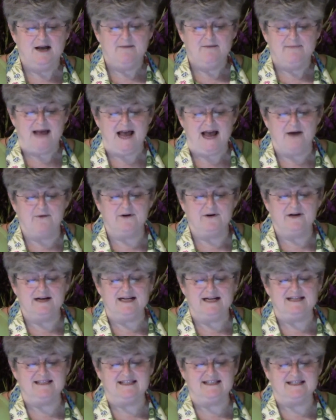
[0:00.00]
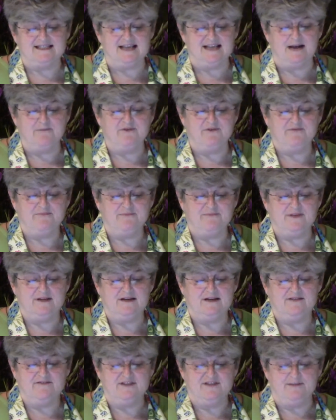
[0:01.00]
Power is the sum
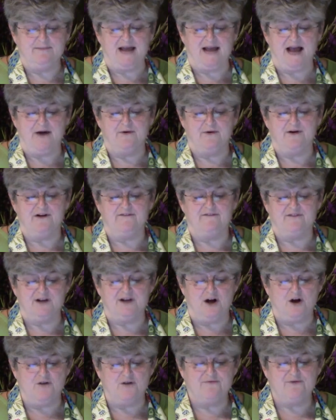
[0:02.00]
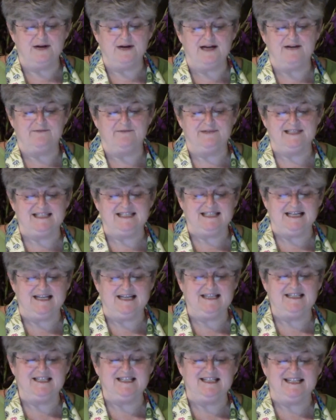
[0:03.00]
of the power of all
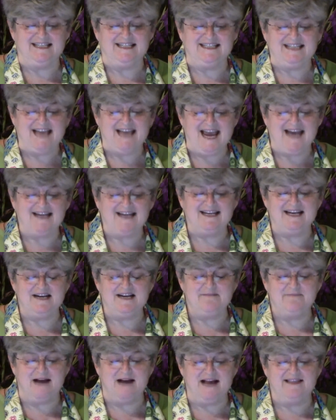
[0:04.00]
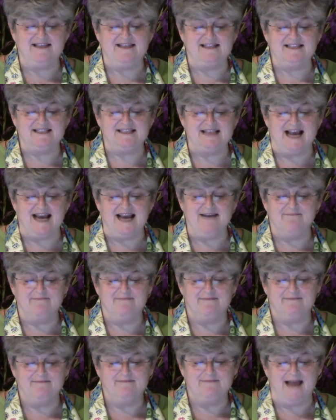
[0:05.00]
frequencies detected by the sight
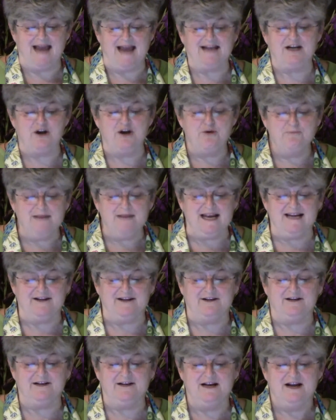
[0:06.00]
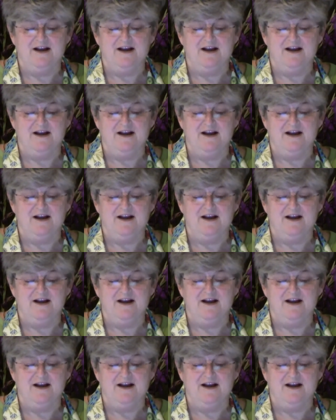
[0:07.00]
magnometer